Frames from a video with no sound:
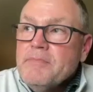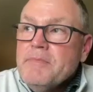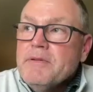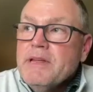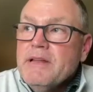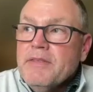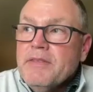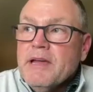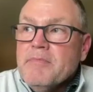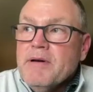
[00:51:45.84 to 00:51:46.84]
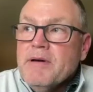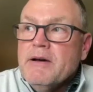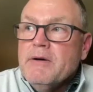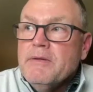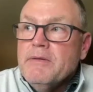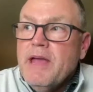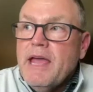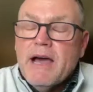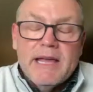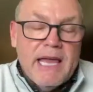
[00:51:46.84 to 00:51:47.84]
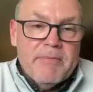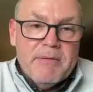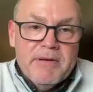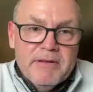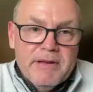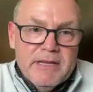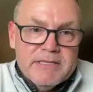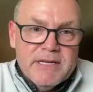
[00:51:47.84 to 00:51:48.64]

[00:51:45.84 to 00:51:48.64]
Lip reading: people need to think about AI capabilities